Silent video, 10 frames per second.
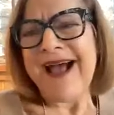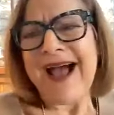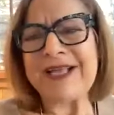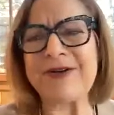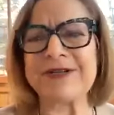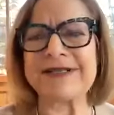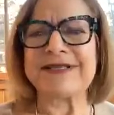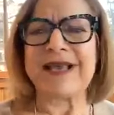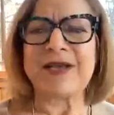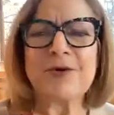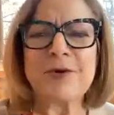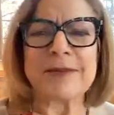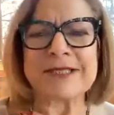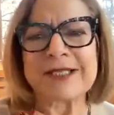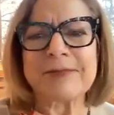i couldn't say oh
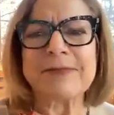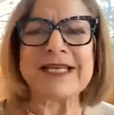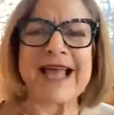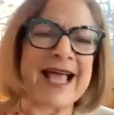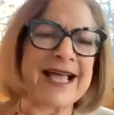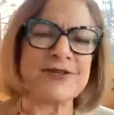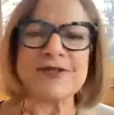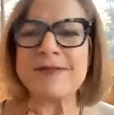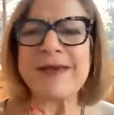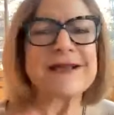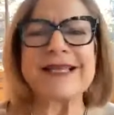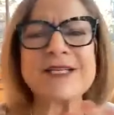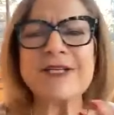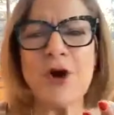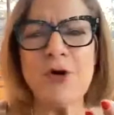i'm a little bit anxious about it
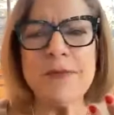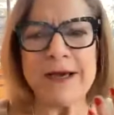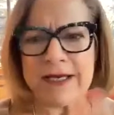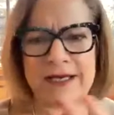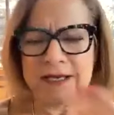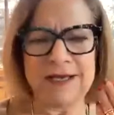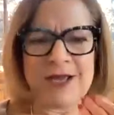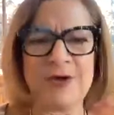like nobody